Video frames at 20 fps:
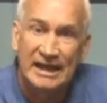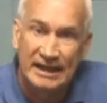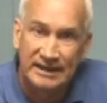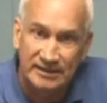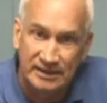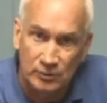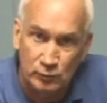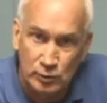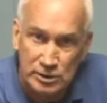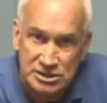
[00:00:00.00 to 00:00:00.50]

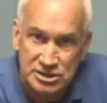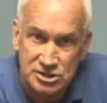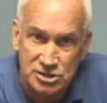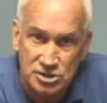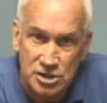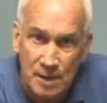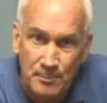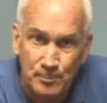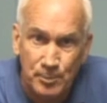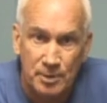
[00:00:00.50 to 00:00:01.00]
and then we
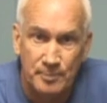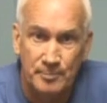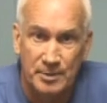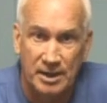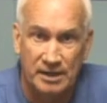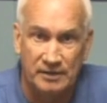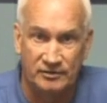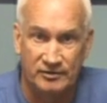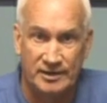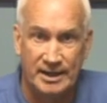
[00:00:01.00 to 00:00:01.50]

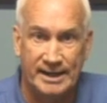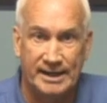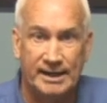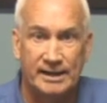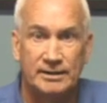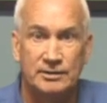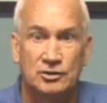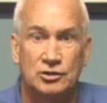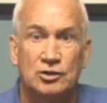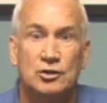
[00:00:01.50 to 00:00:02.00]
supplement
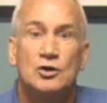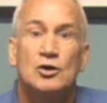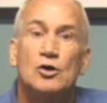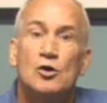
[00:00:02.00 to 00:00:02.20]
that